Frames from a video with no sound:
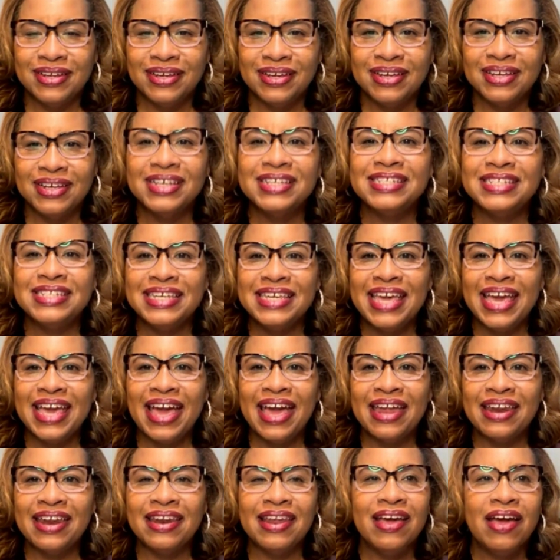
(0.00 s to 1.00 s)
Because
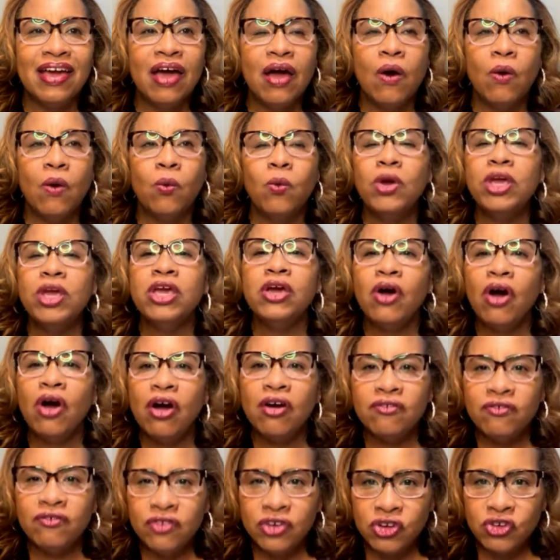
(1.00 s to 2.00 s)
again, we are
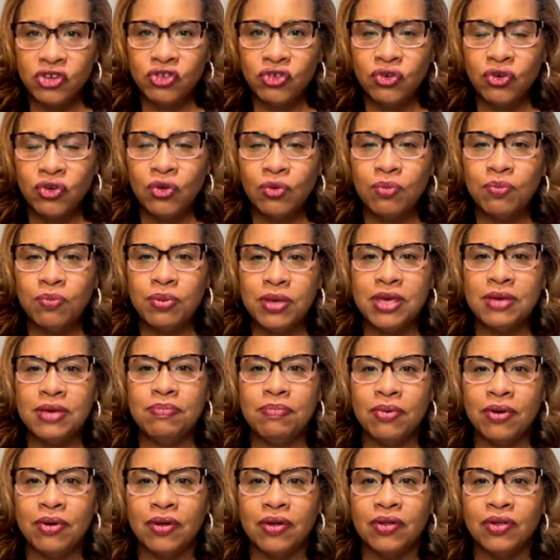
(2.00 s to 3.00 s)
visual
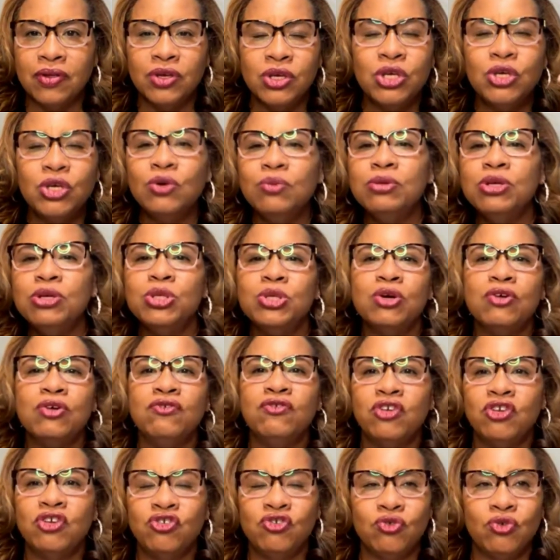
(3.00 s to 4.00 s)
people. Humans are
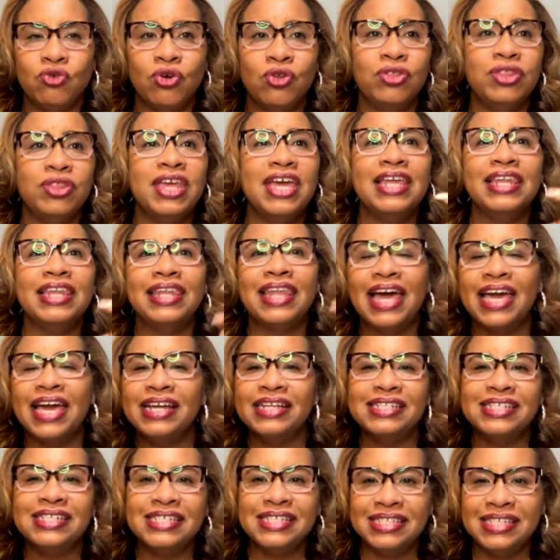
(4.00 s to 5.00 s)
visual. They like
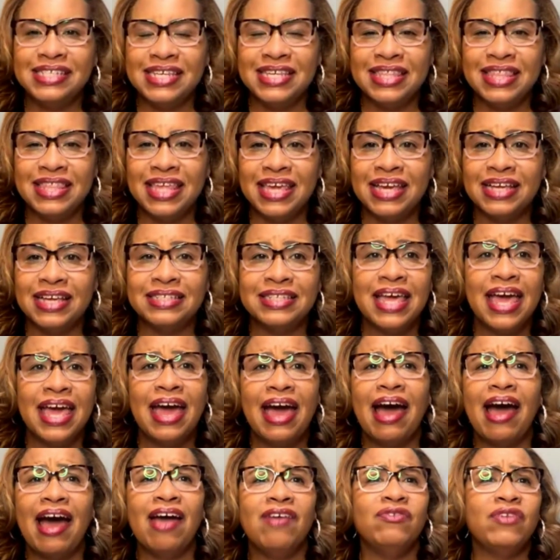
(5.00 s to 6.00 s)
to see things.
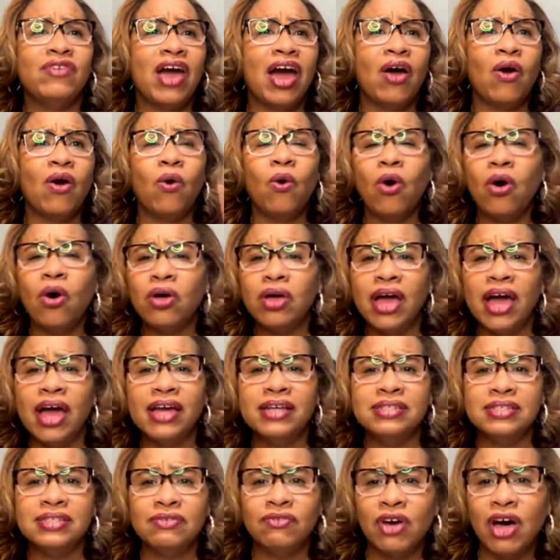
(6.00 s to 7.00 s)
I've got all
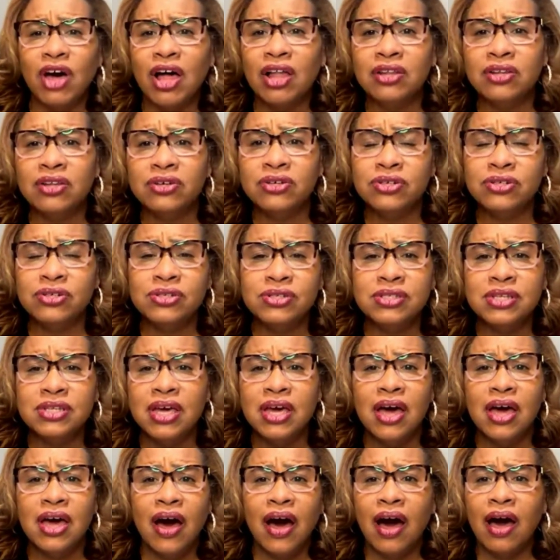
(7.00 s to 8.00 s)
kinds of colors
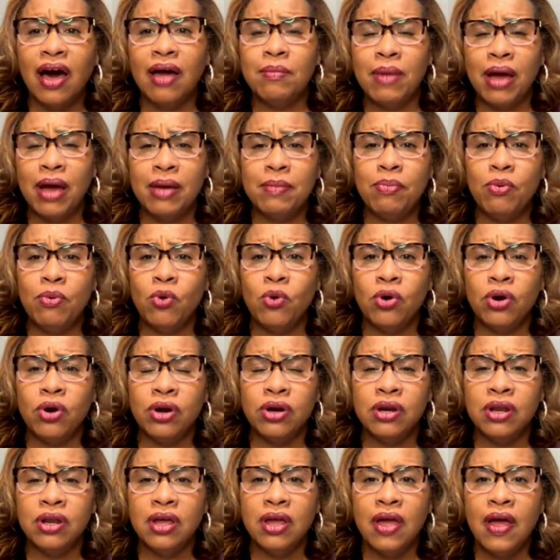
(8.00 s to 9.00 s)
on my
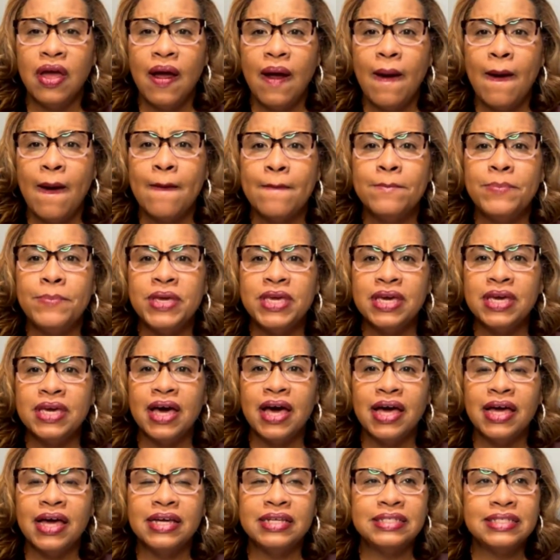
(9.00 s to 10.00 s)
board
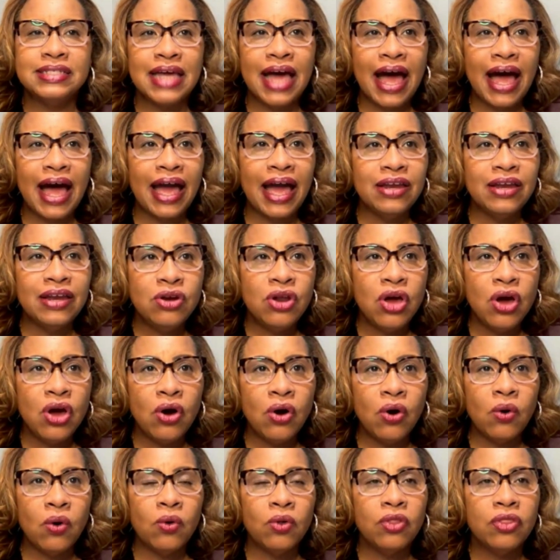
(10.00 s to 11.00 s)
because I
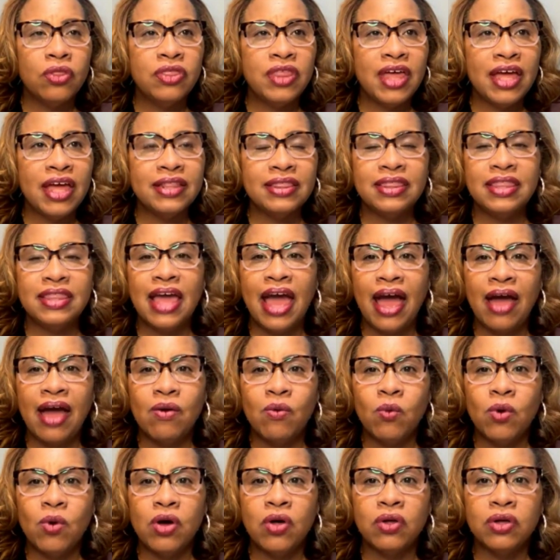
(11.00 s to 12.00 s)
know that that
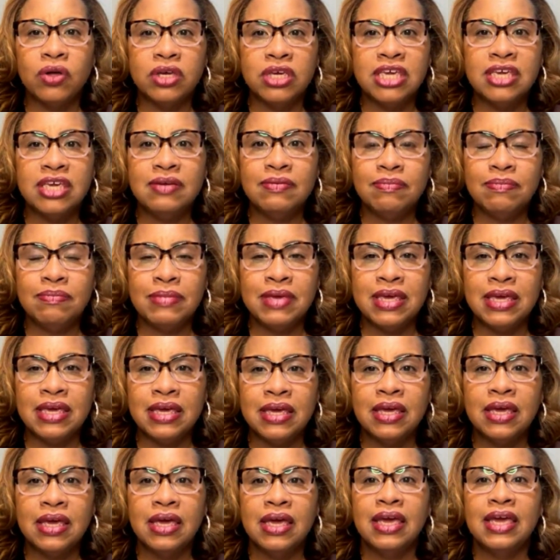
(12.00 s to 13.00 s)
will keep
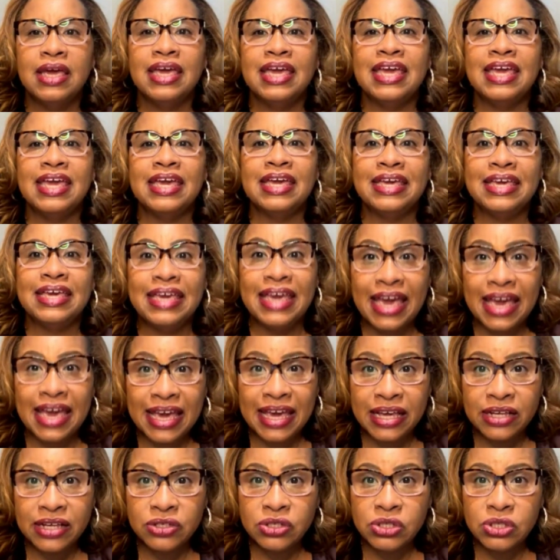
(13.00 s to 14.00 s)
me
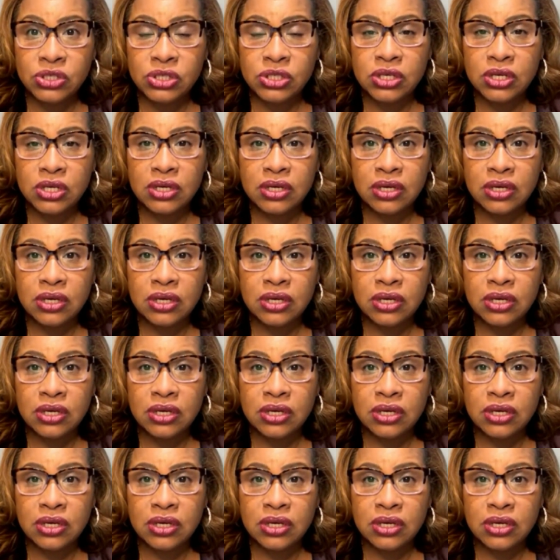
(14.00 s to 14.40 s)
engaged,